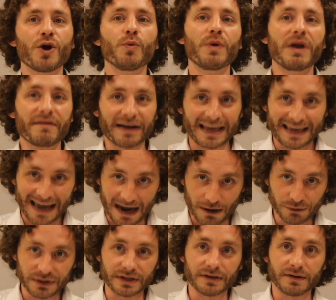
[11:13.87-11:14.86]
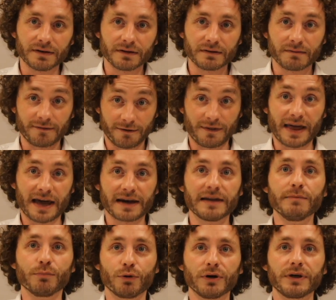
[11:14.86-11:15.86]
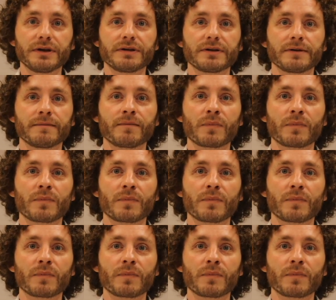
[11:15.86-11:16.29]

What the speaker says: we have accounted for that input.